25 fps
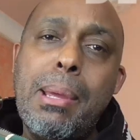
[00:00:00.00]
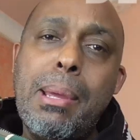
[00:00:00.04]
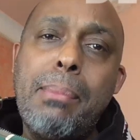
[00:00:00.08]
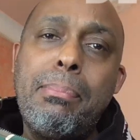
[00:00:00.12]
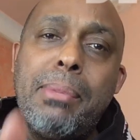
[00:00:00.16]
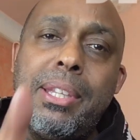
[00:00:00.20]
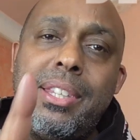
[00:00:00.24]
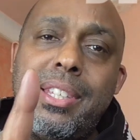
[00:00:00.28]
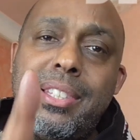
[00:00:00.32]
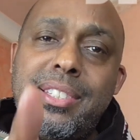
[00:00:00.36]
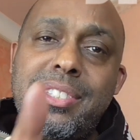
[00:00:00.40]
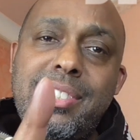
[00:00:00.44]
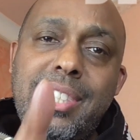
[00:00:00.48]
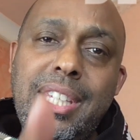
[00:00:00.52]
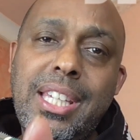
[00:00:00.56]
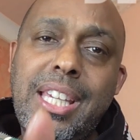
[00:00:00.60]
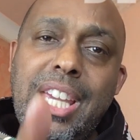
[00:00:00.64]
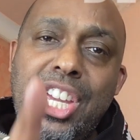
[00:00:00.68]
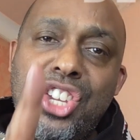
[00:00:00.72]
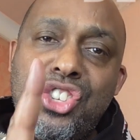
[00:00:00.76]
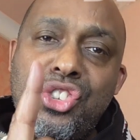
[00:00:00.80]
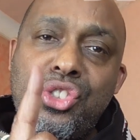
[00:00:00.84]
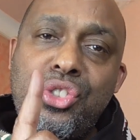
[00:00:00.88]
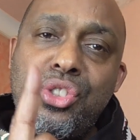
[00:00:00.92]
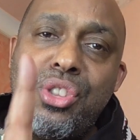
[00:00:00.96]
Remember, this thing
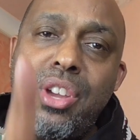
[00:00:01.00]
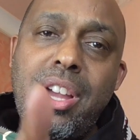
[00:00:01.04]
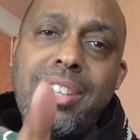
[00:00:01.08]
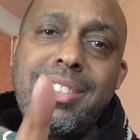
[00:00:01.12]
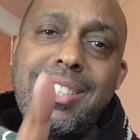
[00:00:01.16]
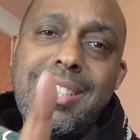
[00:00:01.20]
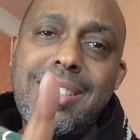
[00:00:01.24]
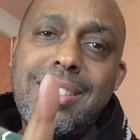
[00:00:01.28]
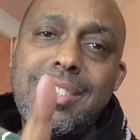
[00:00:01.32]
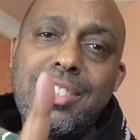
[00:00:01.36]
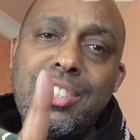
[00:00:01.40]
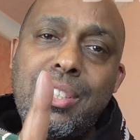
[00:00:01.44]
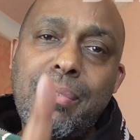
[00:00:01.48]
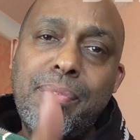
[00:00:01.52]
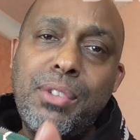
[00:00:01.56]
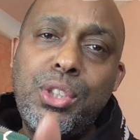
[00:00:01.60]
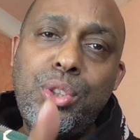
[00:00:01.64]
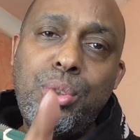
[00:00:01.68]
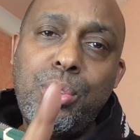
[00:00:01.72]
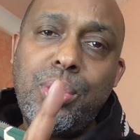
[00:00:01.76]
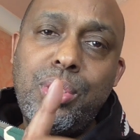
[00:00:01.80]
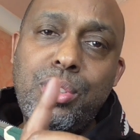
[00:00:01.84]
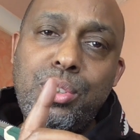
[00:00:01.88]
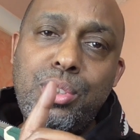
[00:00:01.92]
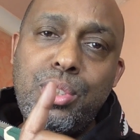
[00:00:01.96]
is not something
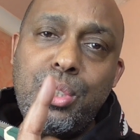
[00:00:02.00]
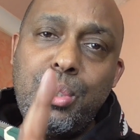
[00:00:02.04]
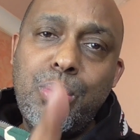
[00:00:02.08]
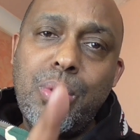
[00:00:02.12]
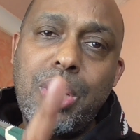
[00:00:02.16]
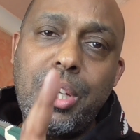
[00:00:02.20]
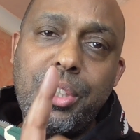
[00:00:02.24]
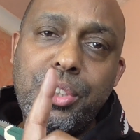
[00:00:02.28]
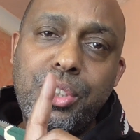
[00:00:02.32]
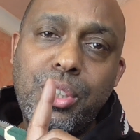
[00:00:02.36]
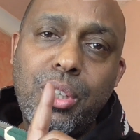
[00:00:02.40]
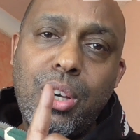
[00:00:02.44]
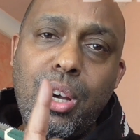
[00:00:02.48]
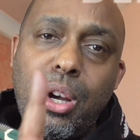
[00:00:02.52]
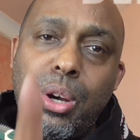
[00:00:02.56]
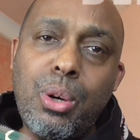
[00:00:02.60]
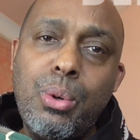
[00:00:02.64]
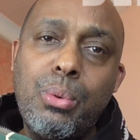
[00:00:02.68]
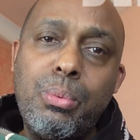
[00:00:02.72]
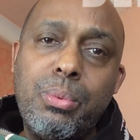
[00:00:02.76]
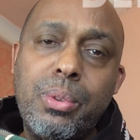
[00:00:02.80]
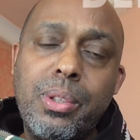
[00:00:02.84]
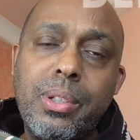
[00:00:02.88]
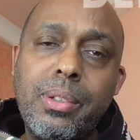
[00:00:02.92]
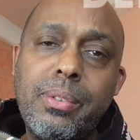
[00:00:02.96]
you can do on your
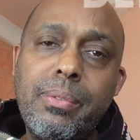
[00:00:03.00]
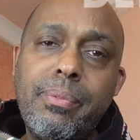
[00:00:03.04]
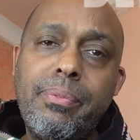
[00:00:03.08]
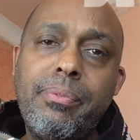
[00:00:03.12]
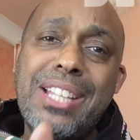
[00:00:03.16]
own.